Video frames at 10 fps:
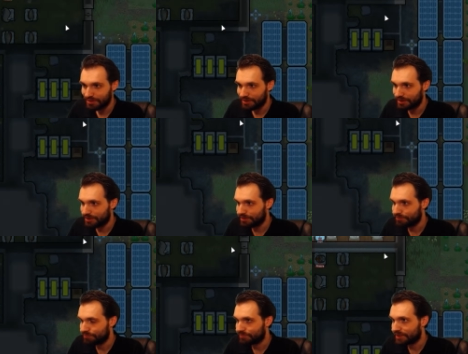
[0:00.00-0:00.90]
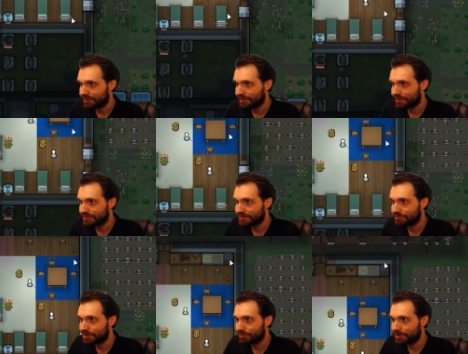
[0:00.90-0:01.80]
um, I think that's
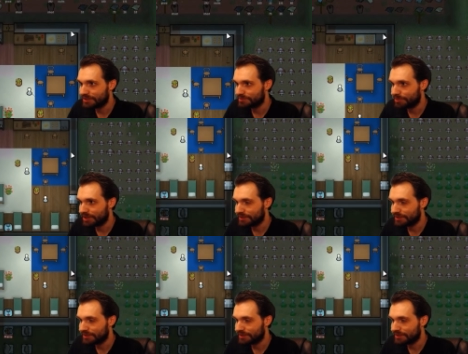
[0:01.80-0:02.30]
going to be our best bet.